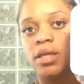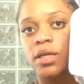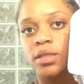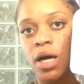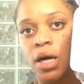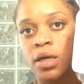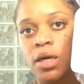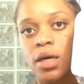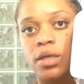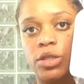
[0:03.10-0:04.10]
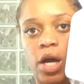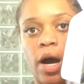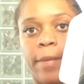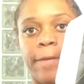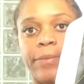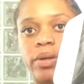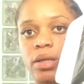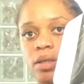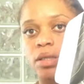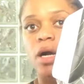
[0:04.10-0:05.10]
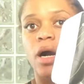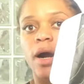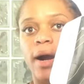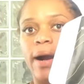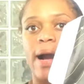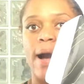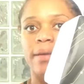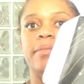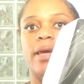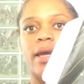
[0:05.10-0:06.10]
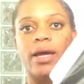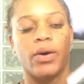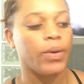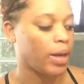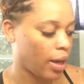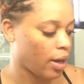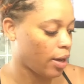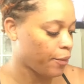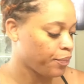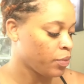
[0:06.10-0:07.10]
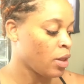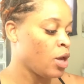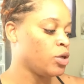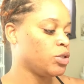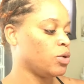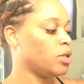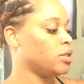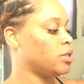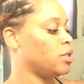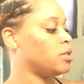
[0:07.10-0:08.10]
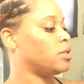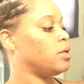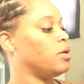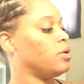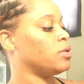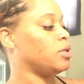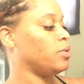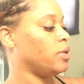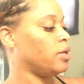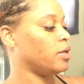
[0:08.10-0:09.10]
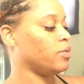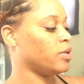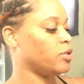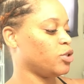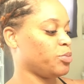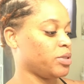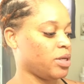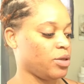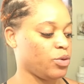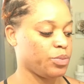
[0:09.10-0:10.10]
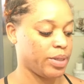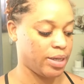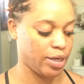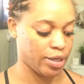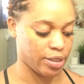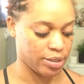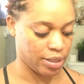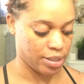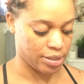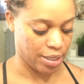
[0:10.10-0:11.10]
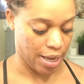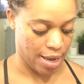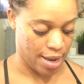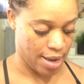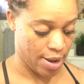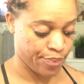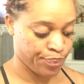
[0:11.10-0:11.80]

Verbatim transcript: TikTok shop got me okay so this is the OQ Hair 100% human here this is a